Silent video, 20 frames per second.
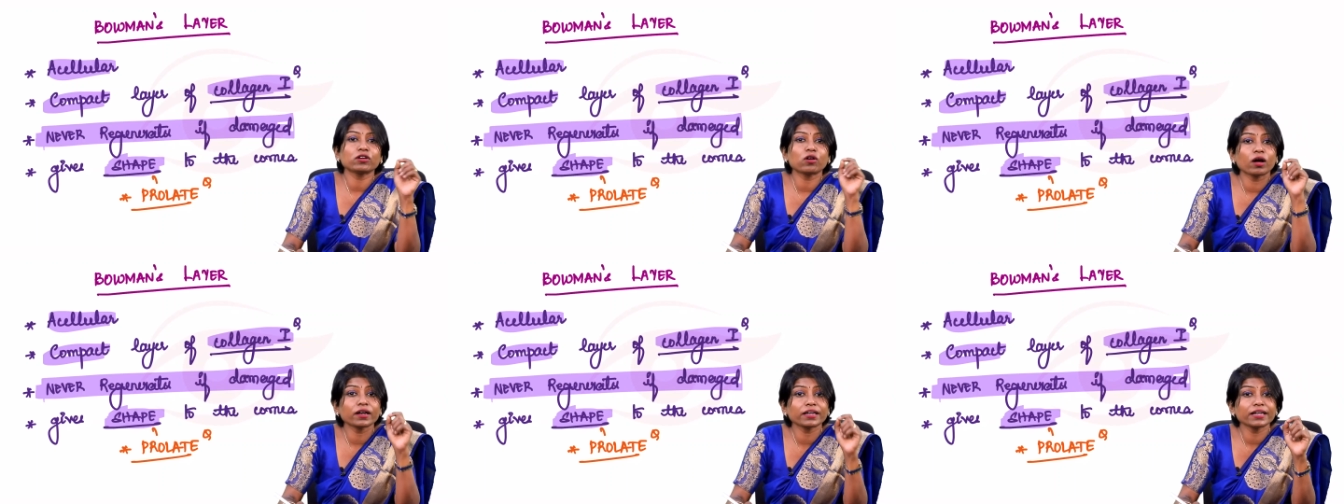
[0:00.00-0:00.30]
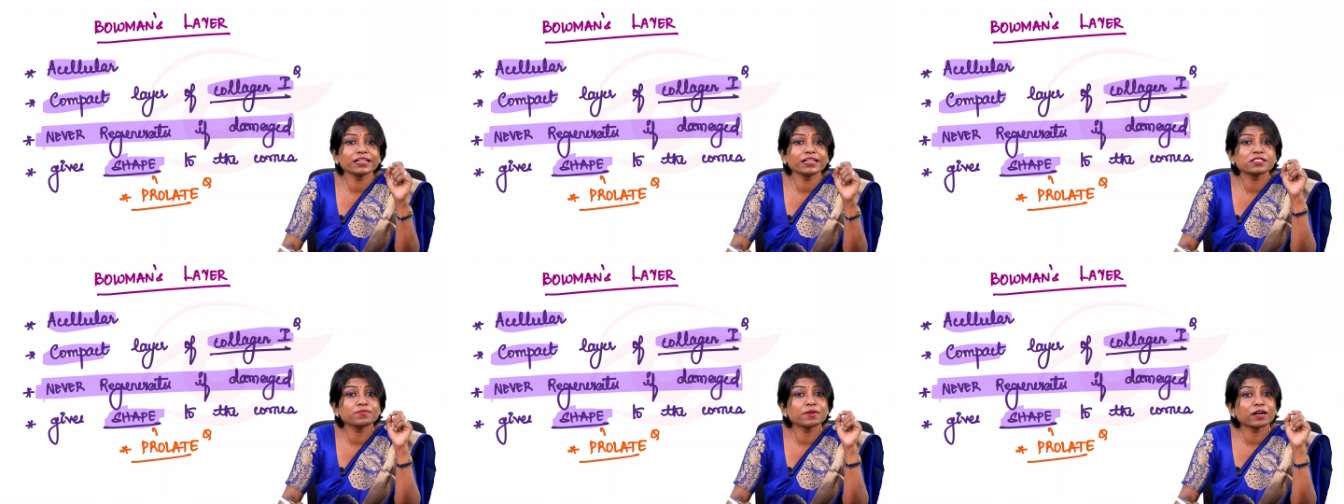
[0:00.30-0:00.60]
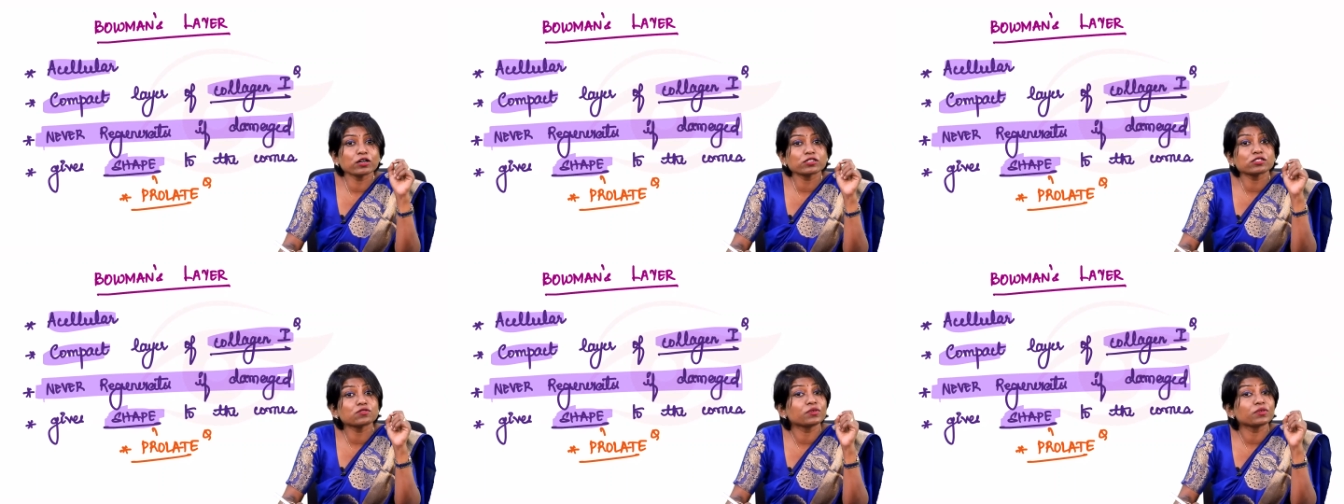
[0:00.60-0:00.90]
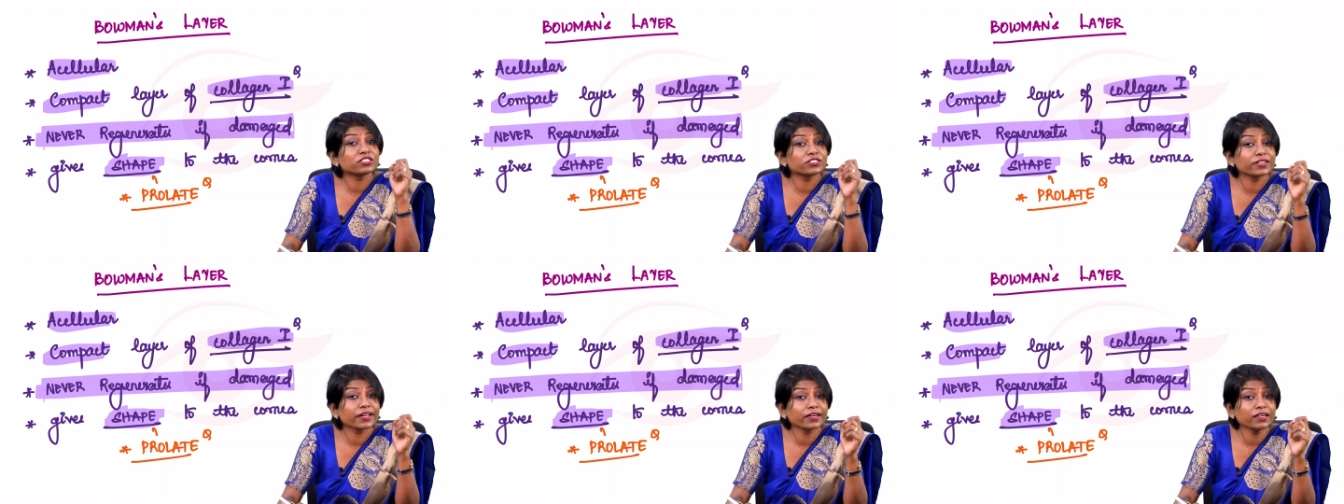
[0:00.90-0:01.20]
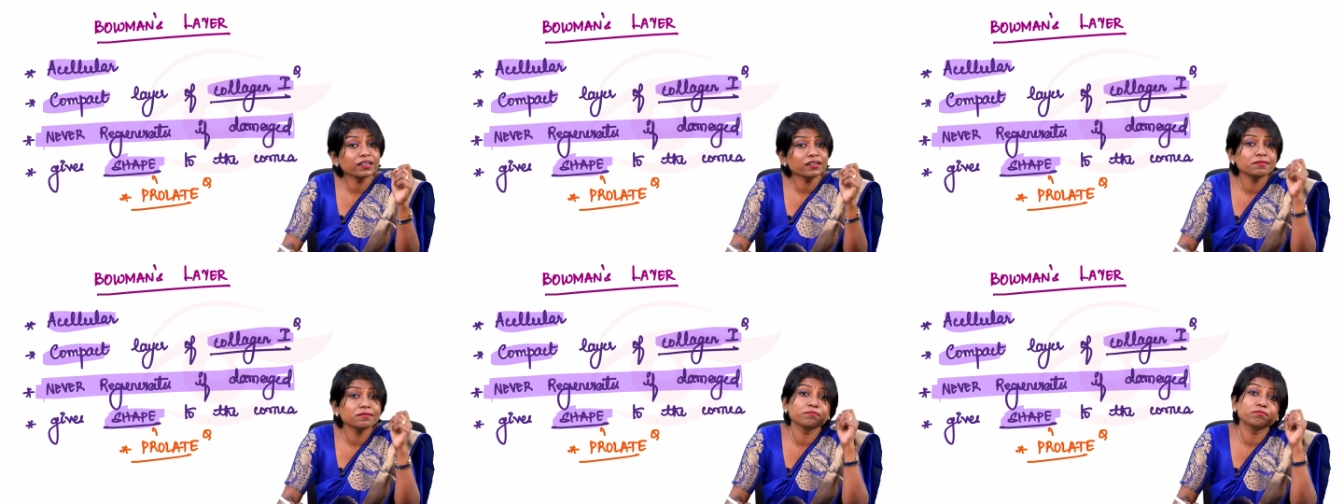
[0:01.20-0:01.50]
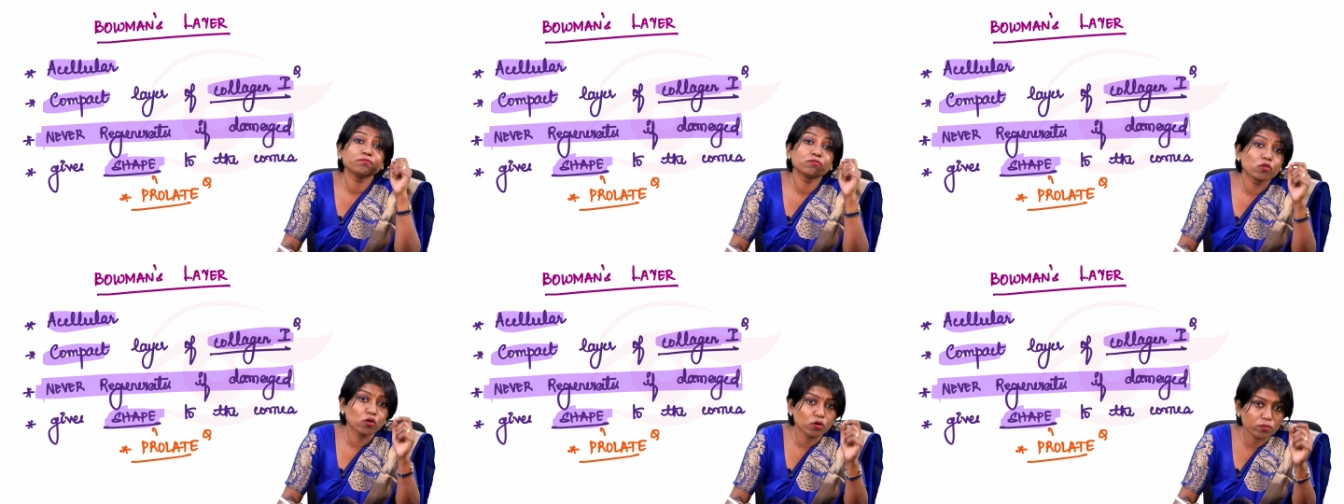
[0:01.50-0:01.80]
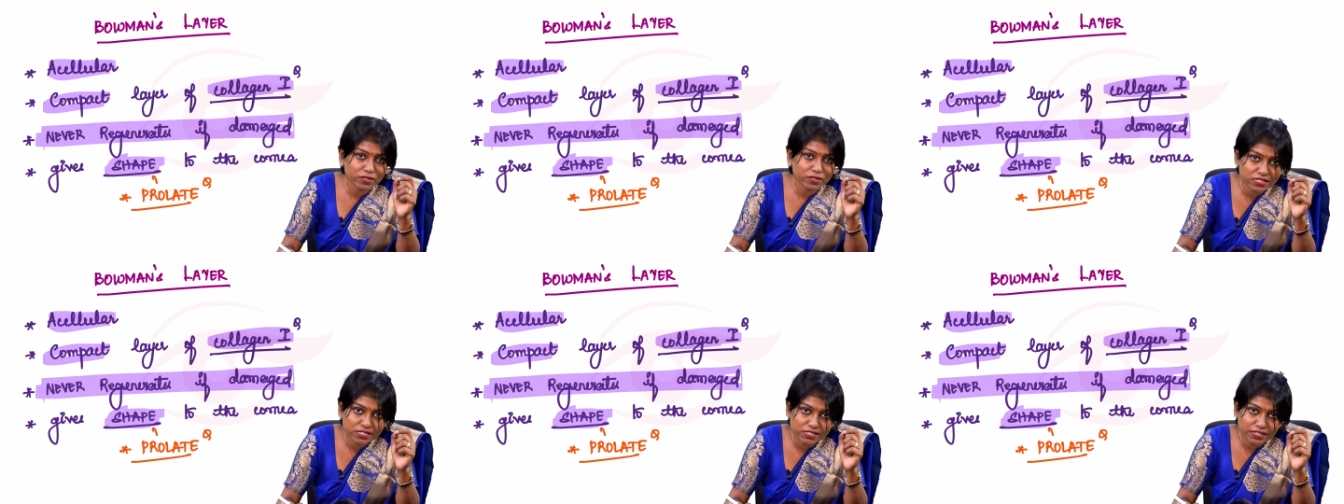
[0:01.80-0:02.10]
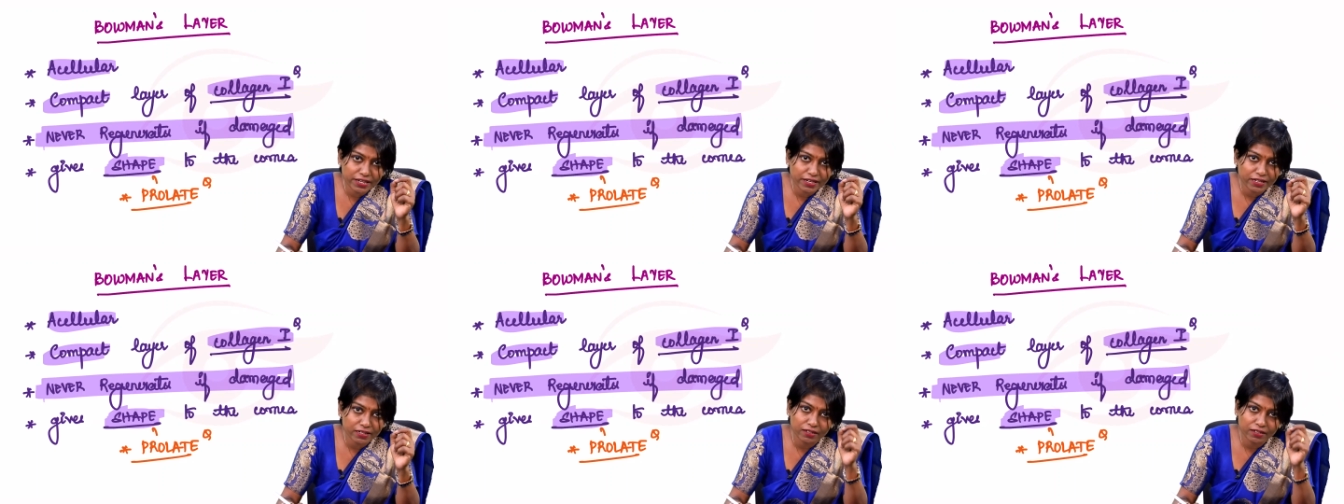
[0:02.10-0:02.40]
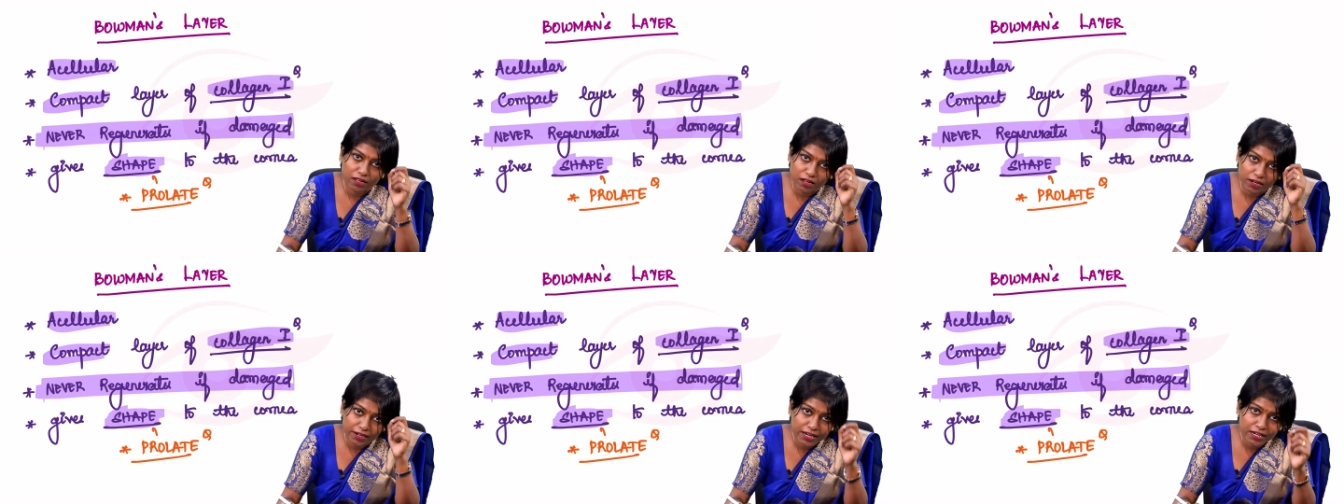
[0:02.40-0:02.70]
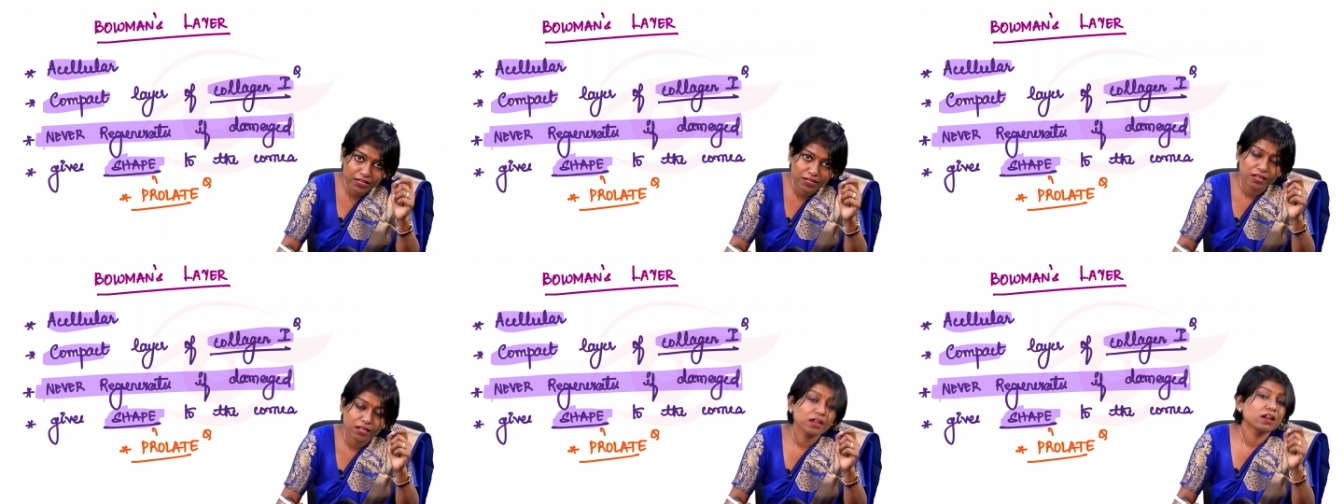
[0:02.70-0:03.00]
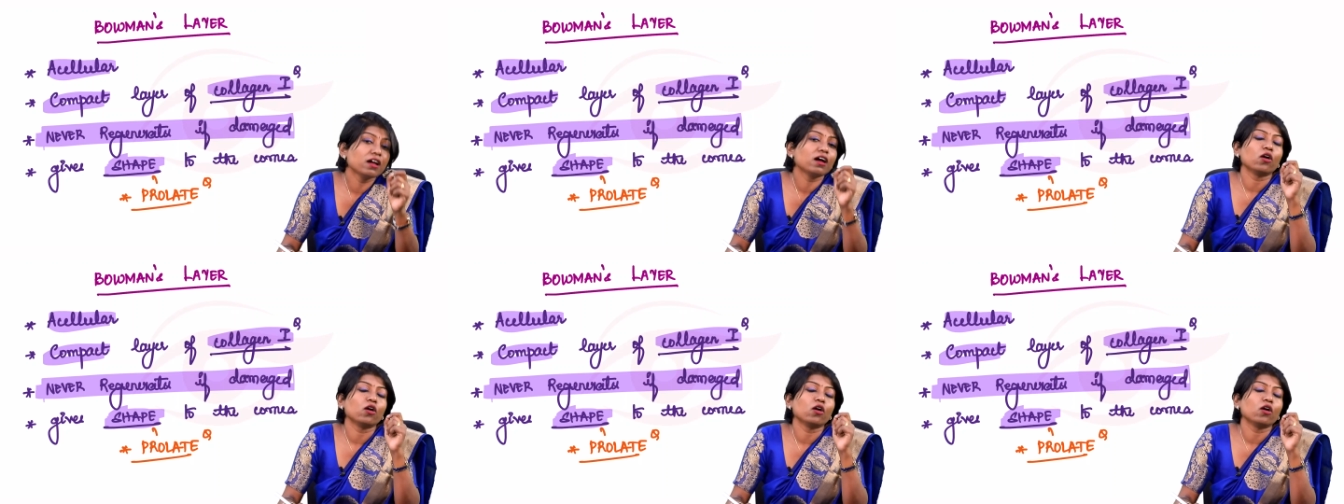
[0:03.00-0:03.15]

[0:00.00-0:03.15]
to the cornea is because of which layer? Bowman's layer. All right.